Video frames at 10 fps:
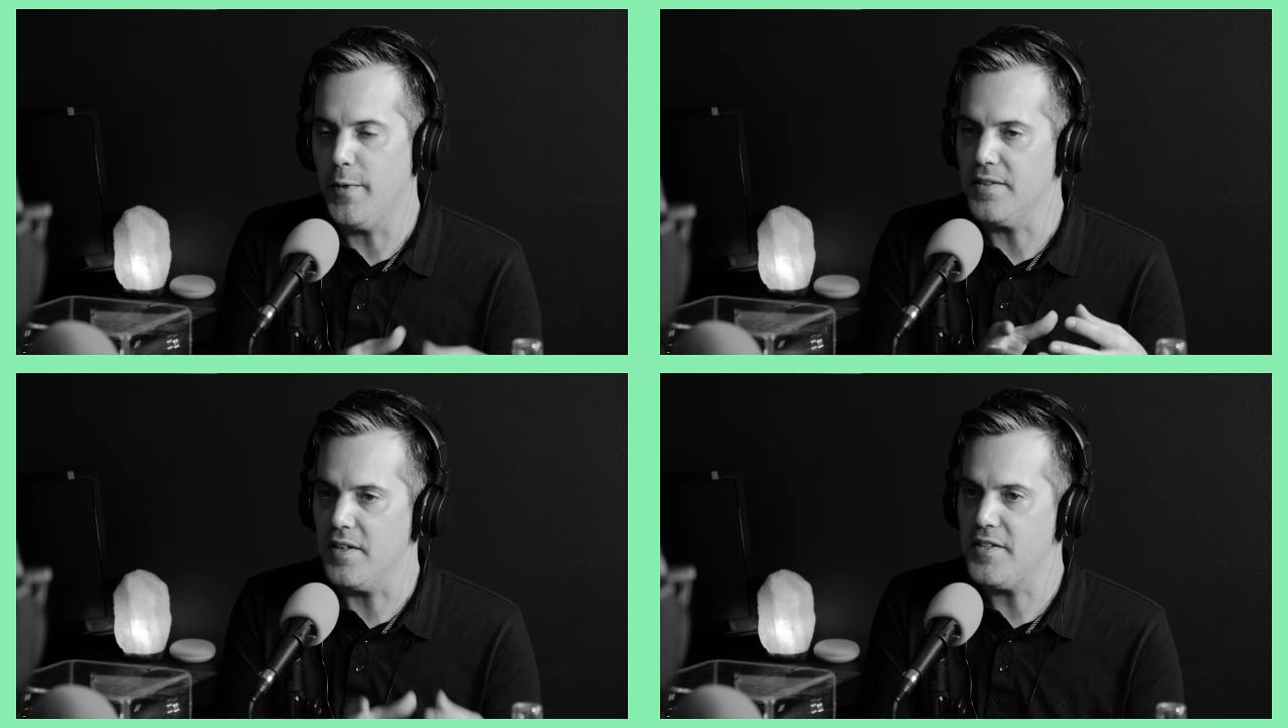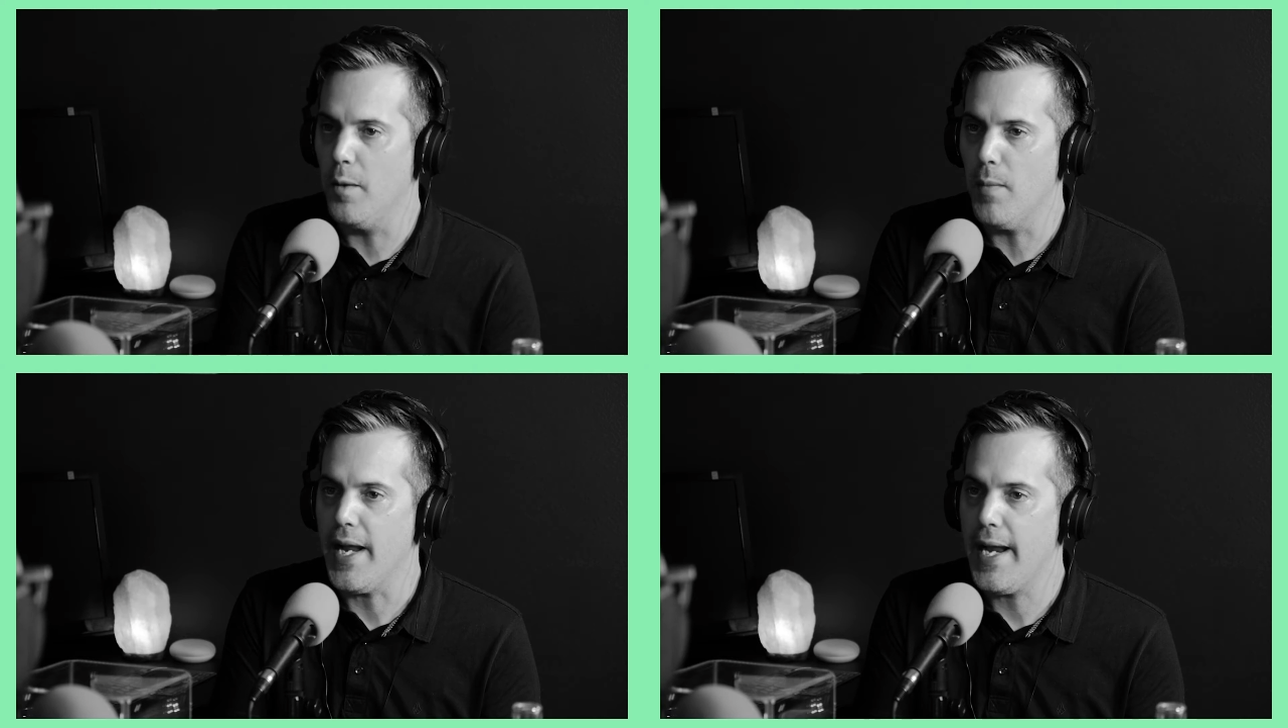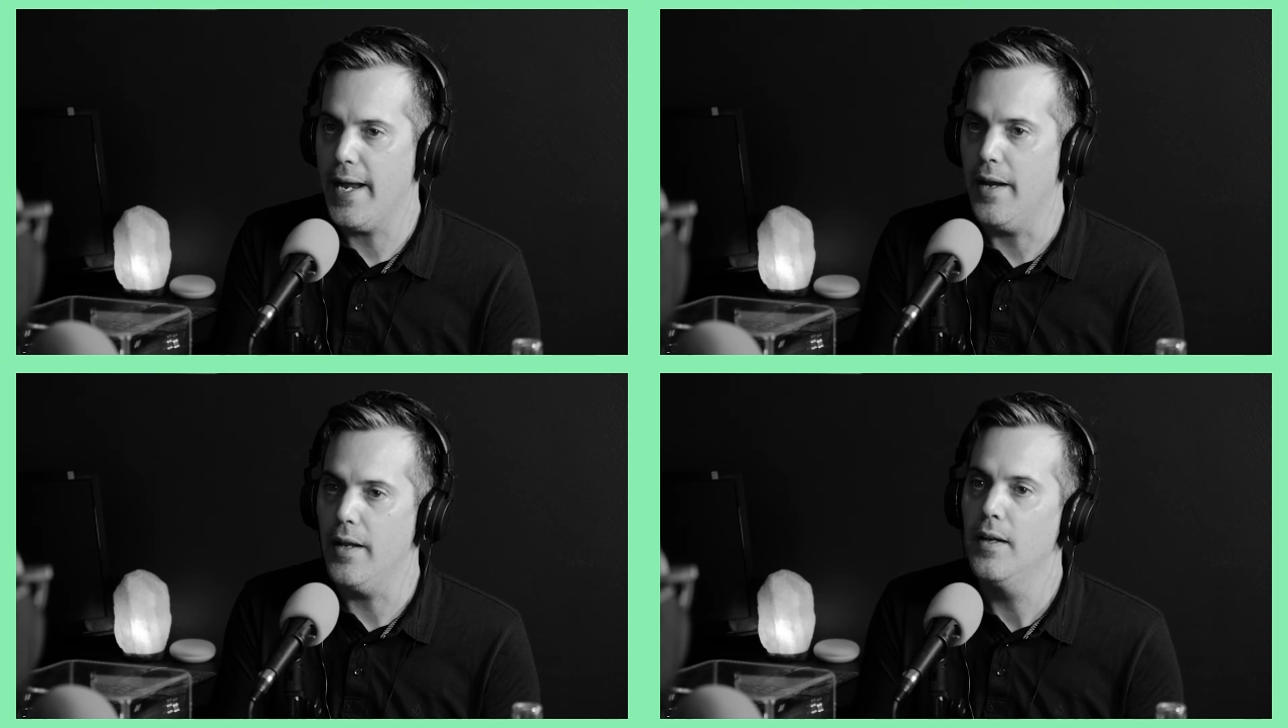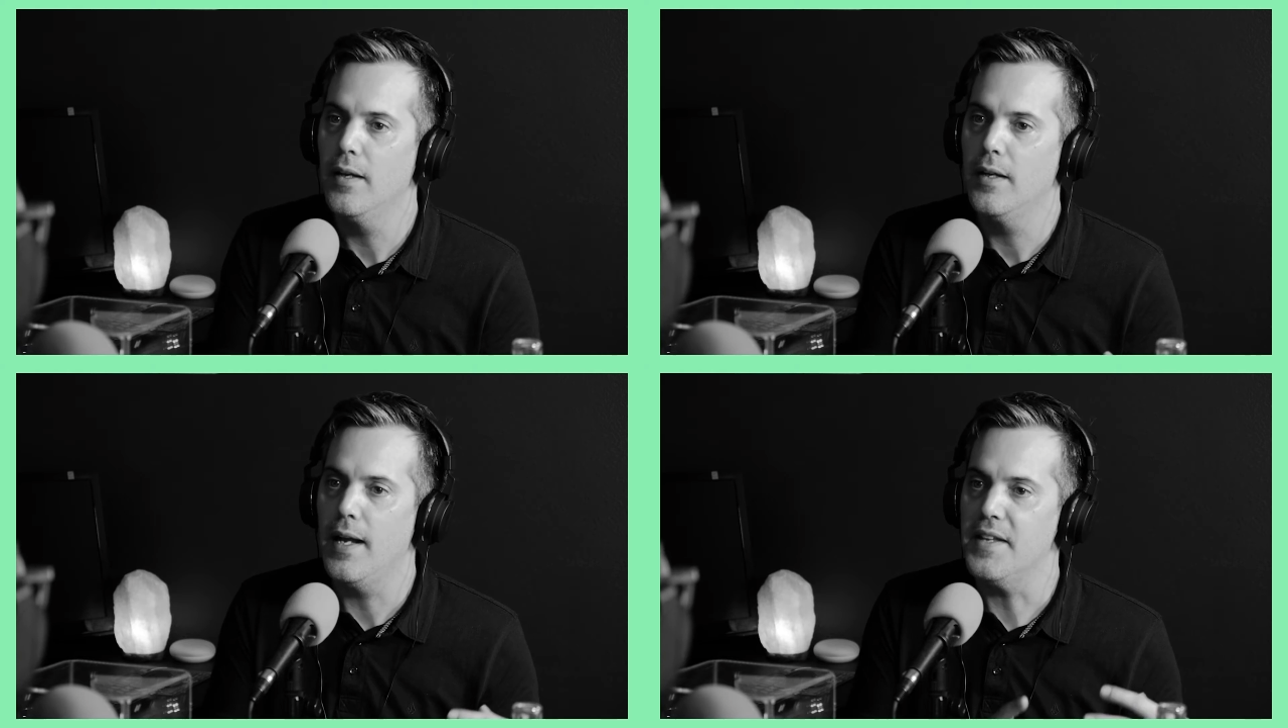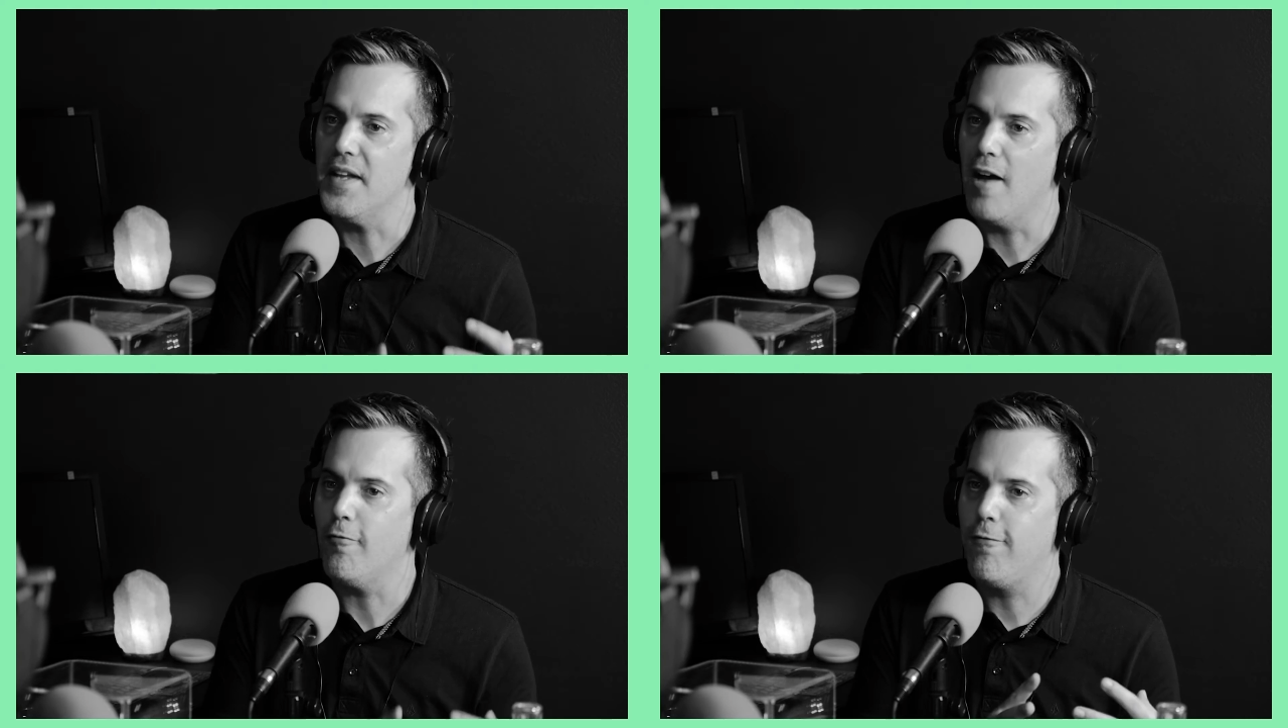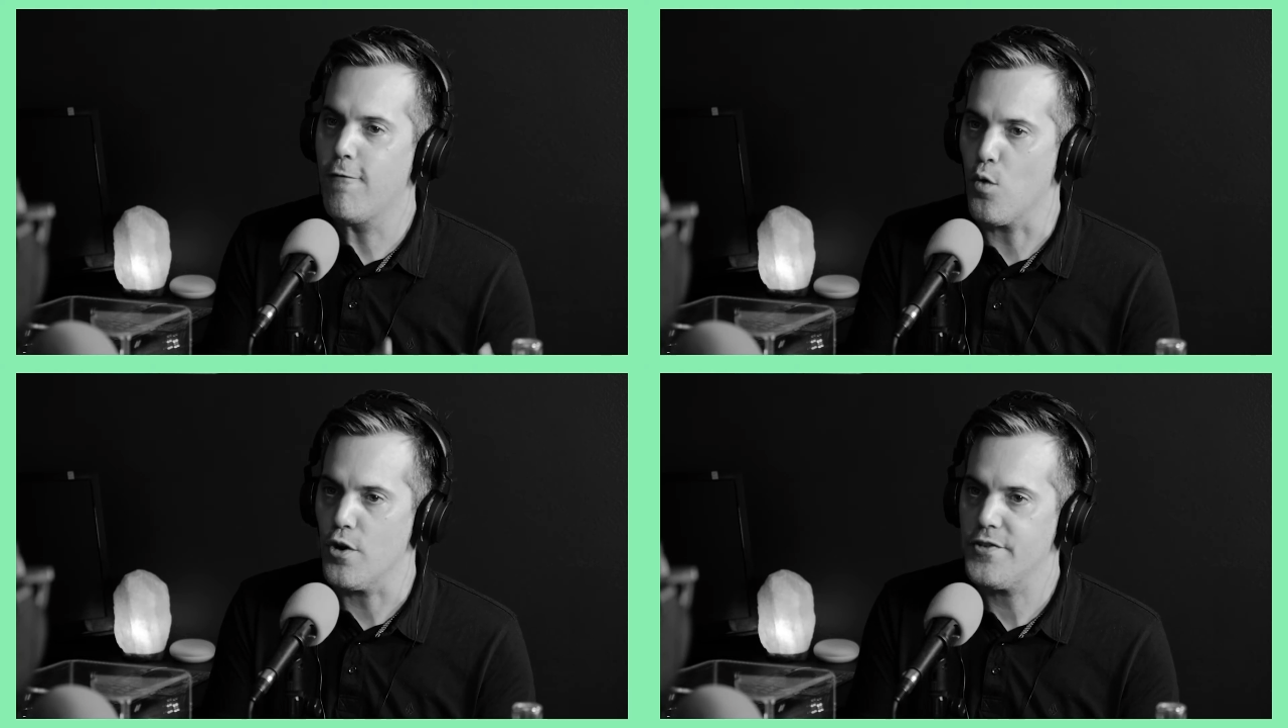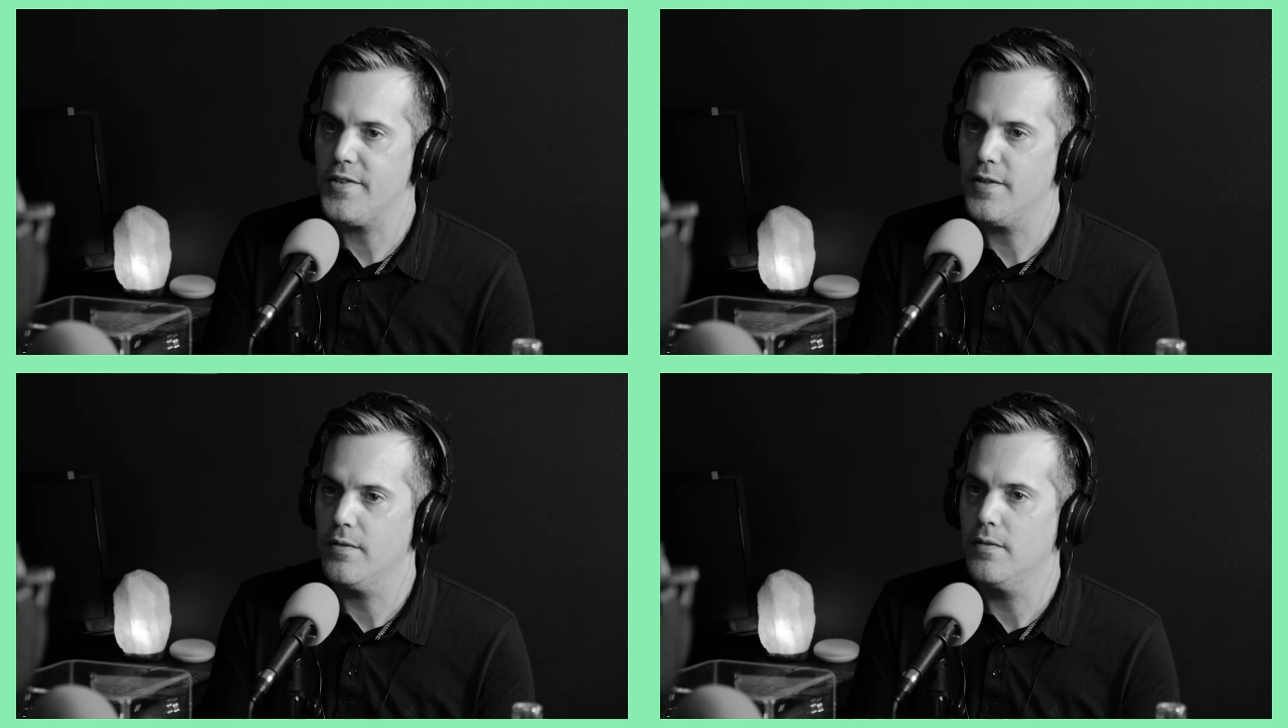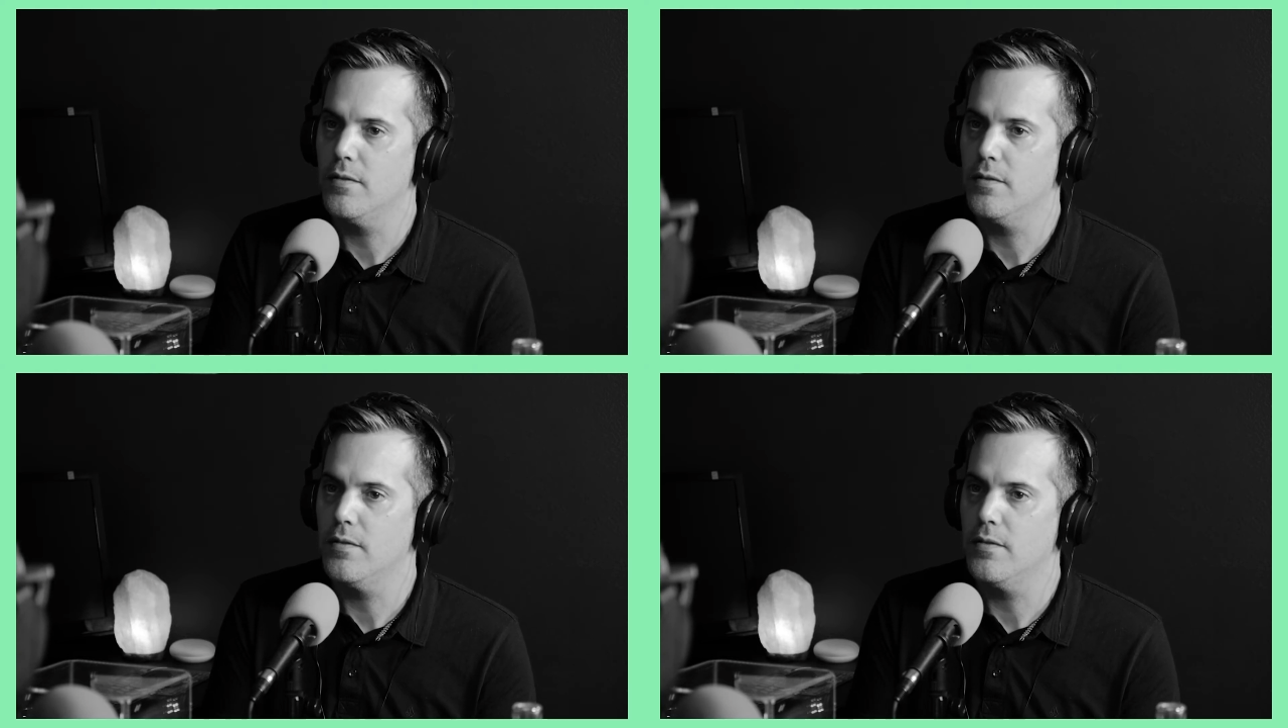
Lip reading: because it's done by hand. It's not forced.